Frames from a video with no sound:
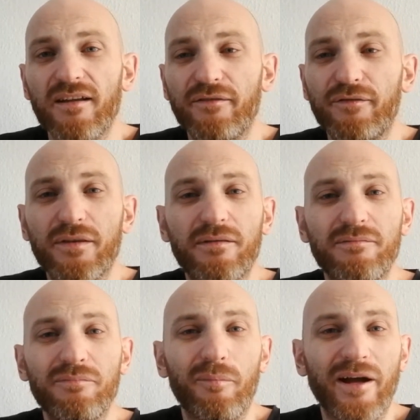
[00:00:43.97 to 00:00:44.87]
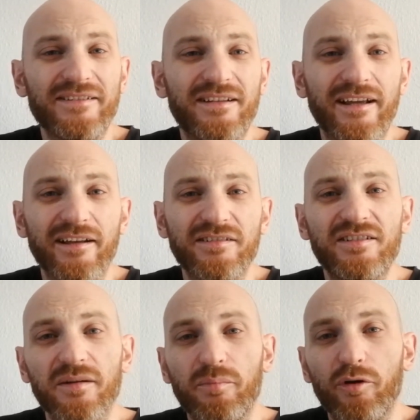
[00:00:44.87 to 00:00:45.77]
if it might get a
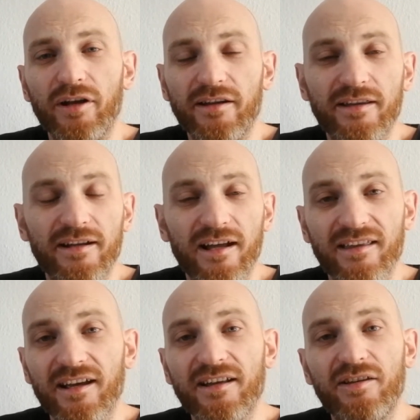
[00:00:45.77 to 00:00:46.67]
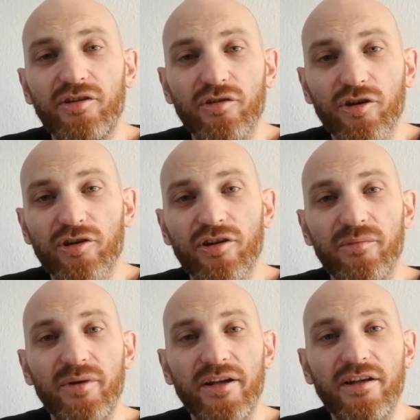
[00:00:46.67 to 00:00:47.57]
chip or anything like that, you're not going
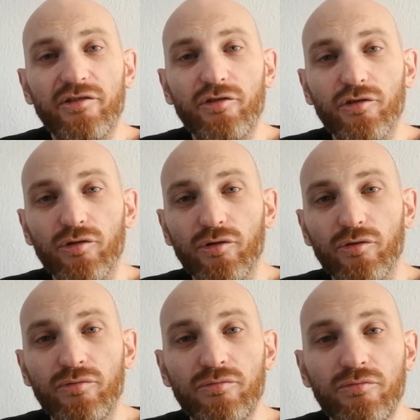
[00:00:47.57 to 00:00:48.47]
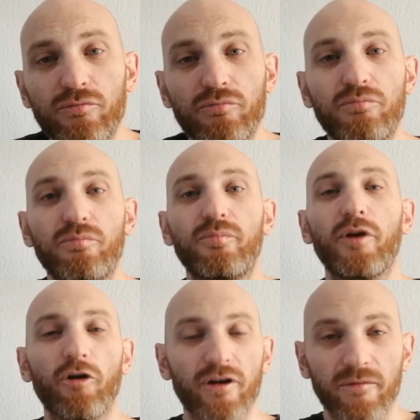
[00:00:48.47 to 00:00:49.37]
to be too
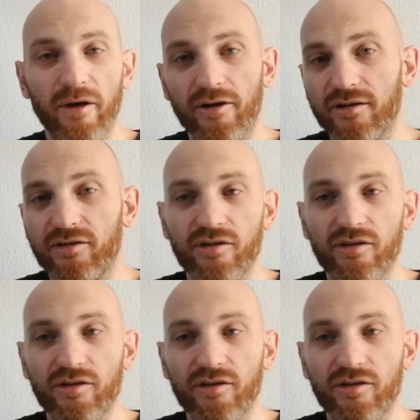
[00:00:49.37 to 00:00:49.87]
broken about it.